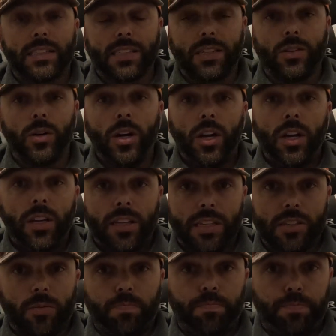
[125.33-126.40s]
So these
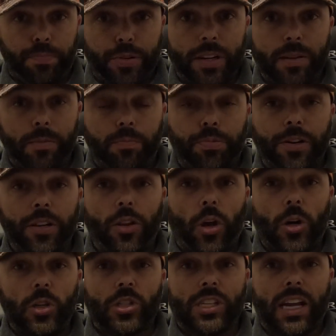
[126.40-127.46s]
are pretty
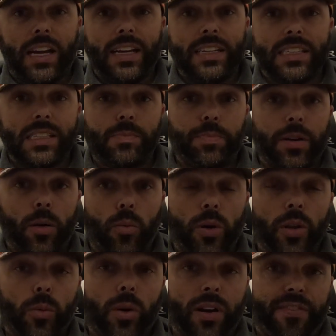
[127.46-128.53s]
large size, but I
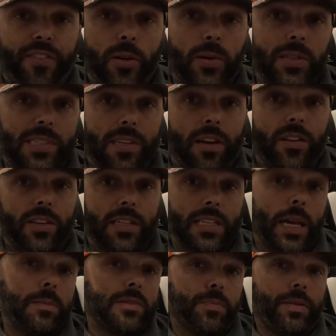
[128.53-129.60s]
really want to focus in on the
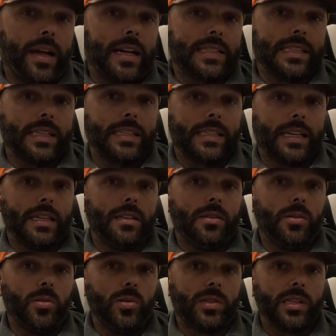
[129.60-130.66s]
types of plastics I
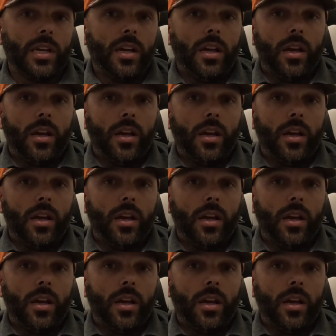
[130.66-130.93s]
use,